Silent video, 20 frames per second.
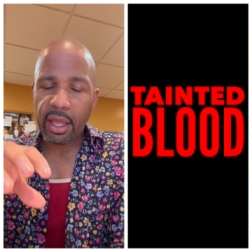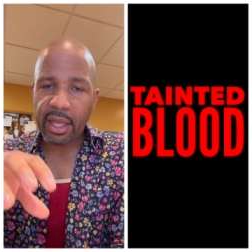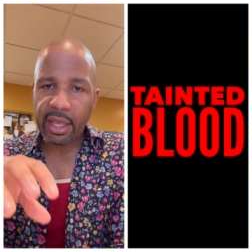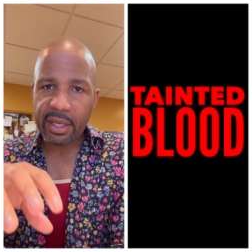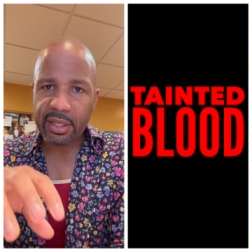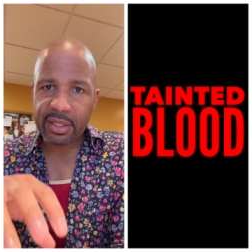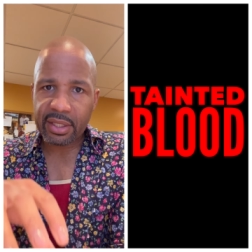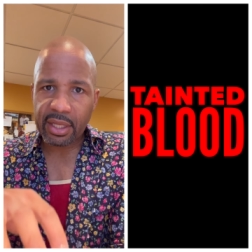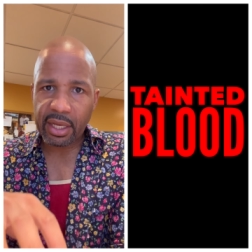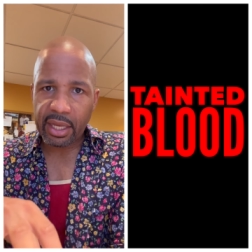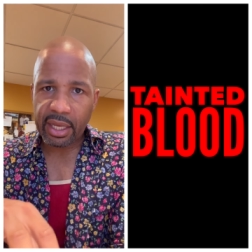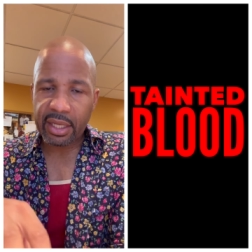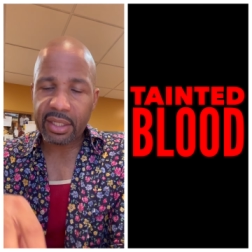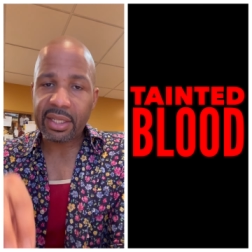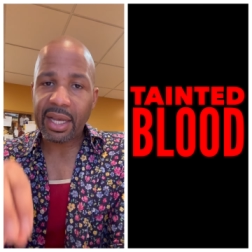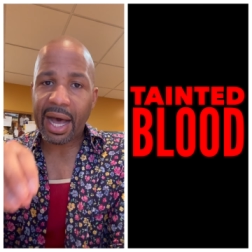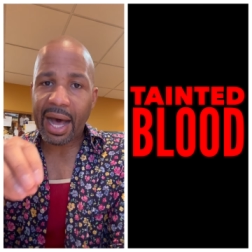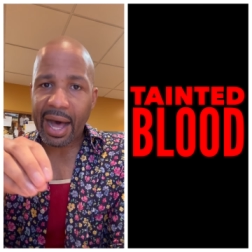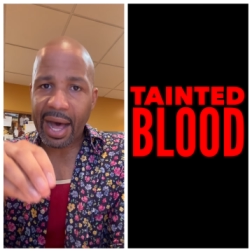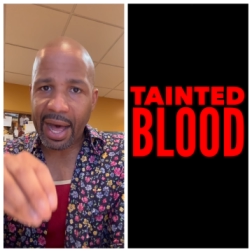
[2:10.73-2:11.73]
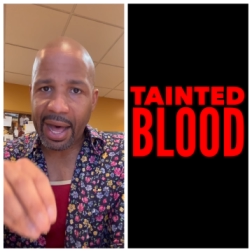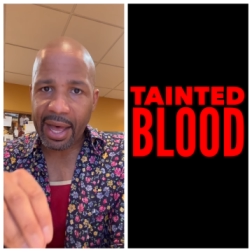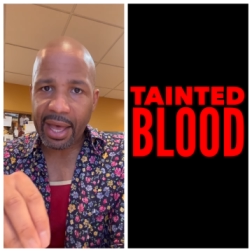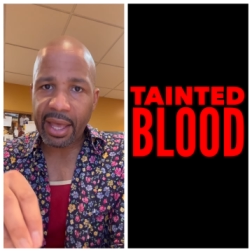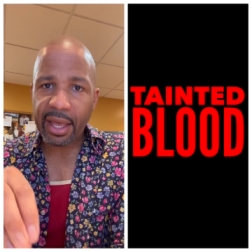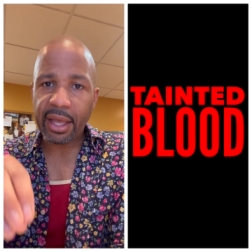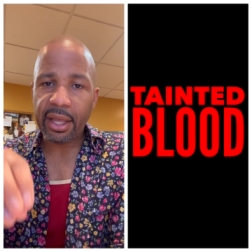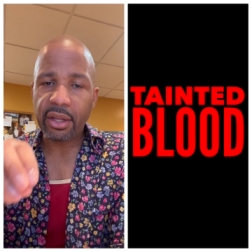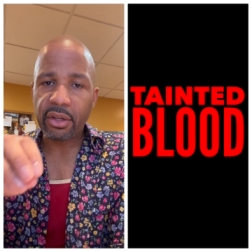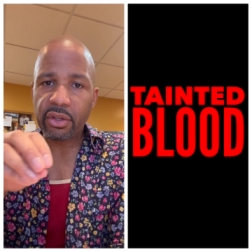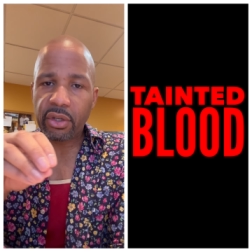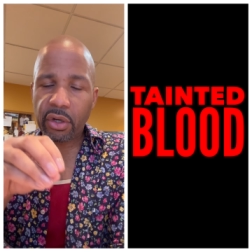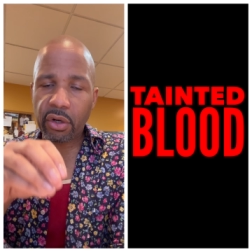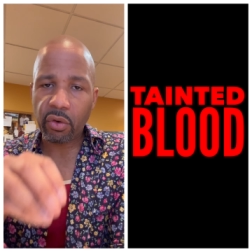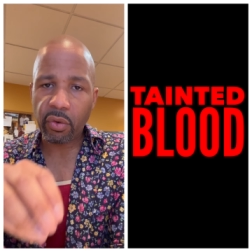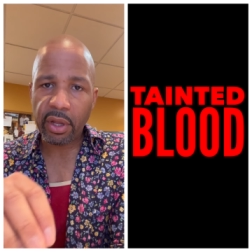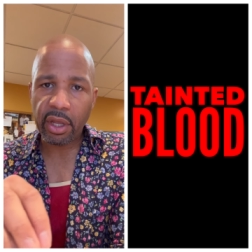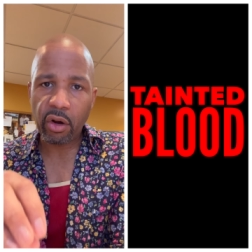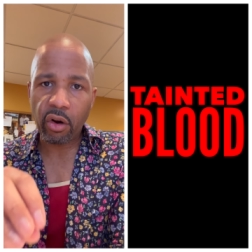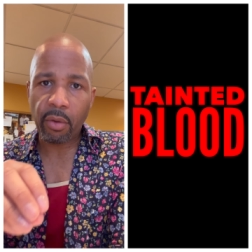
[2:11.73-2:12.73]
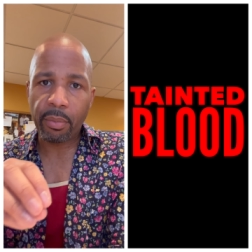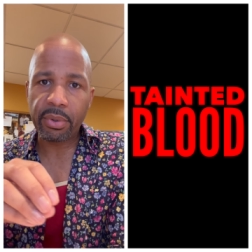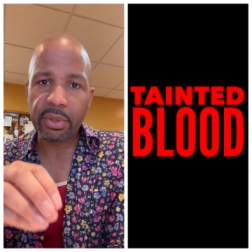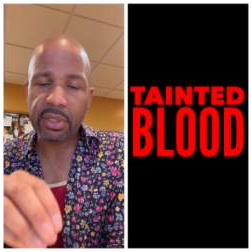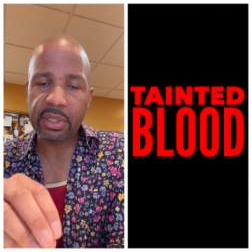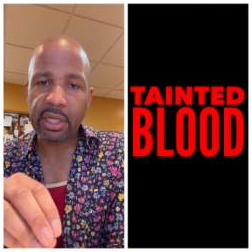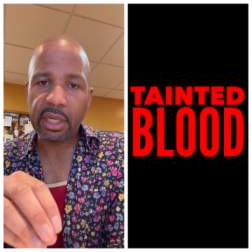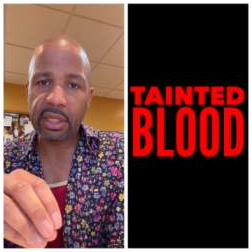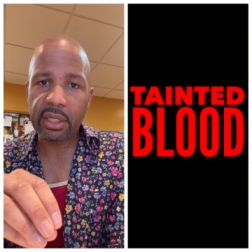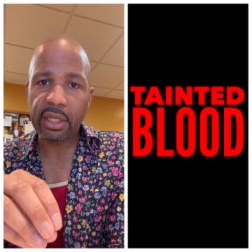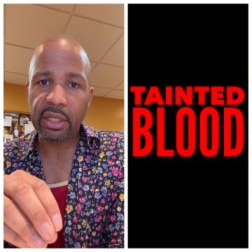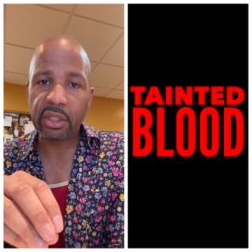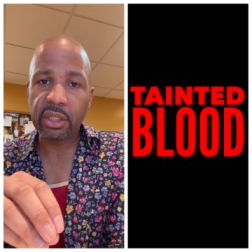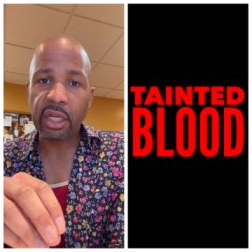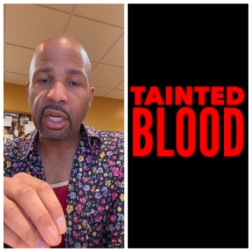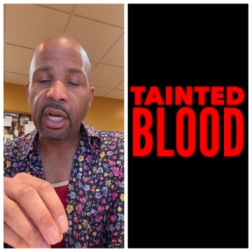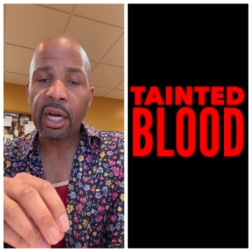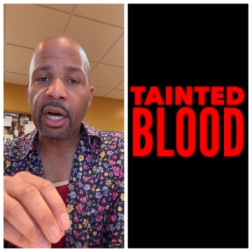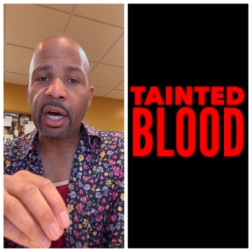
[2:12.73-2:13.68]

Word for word: it's, it's a high degree or percentage